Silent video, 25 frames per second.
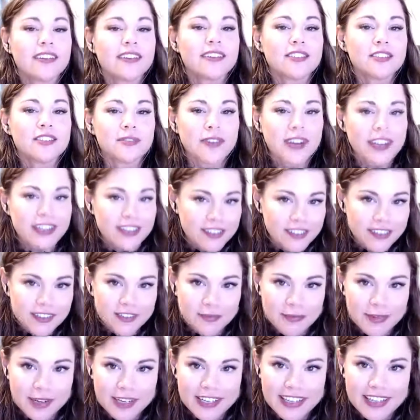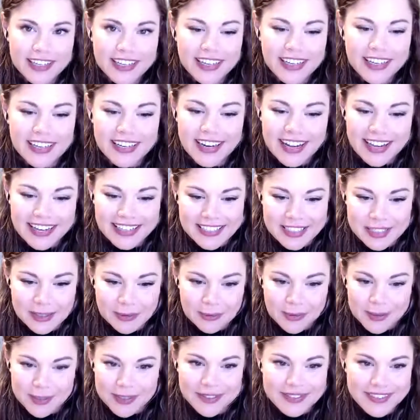director of marketing at
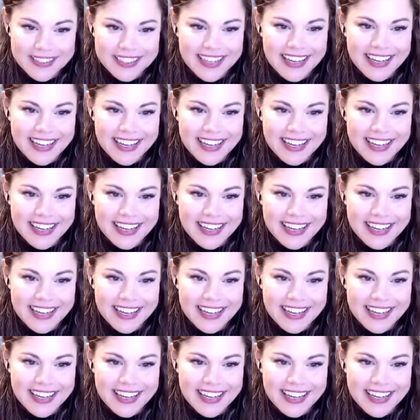IdeaPros.